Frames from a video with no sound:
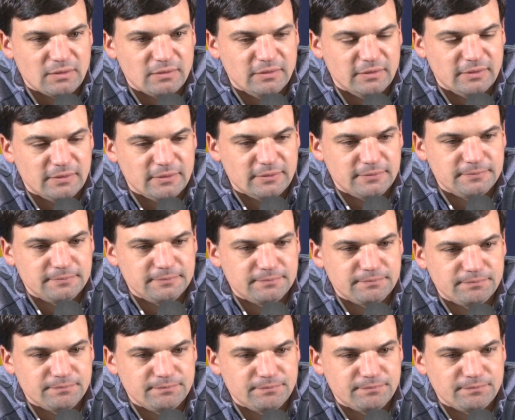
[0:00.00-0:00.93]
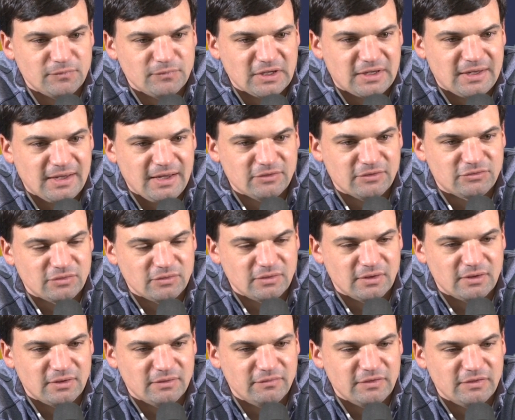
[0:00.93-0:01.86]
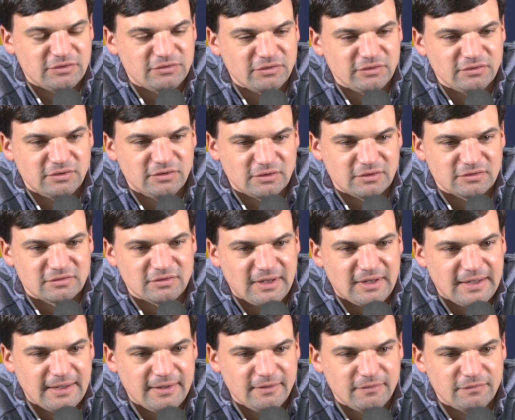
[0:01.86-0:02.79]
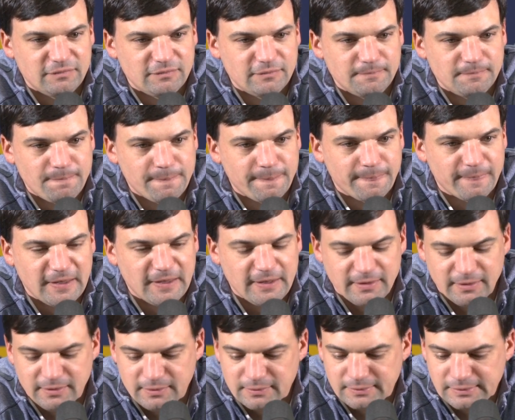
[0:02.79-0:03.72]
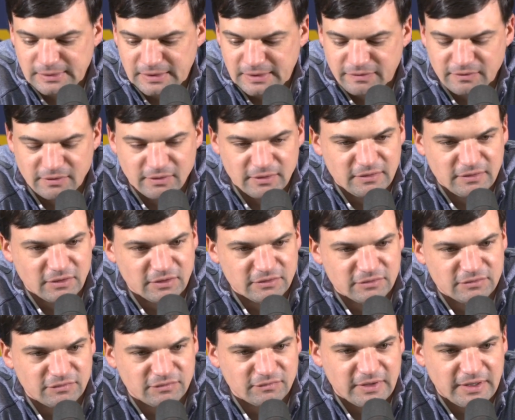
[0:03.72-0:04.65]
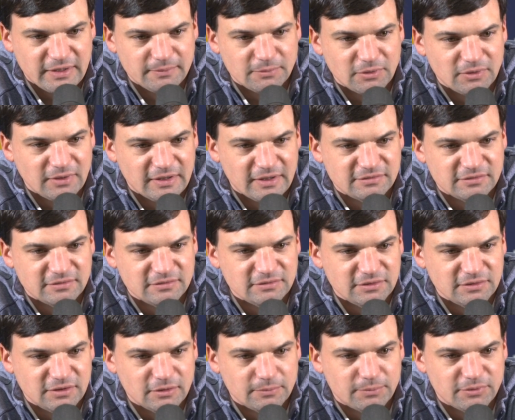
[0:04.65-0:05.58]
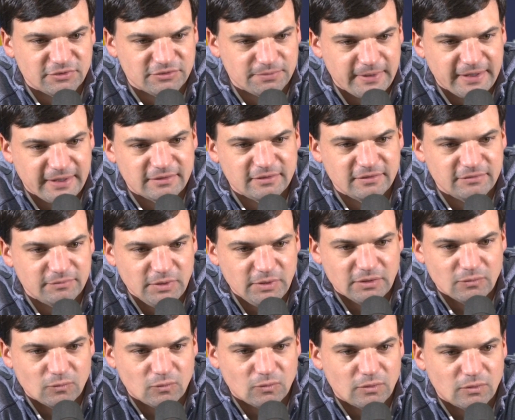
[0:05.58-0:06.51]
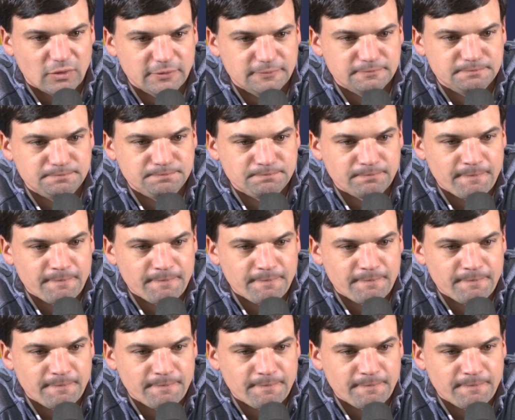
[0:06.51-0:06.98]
The cancer that eventually took his life. And I thought he taught some valuable lessons, you know, perspective being one.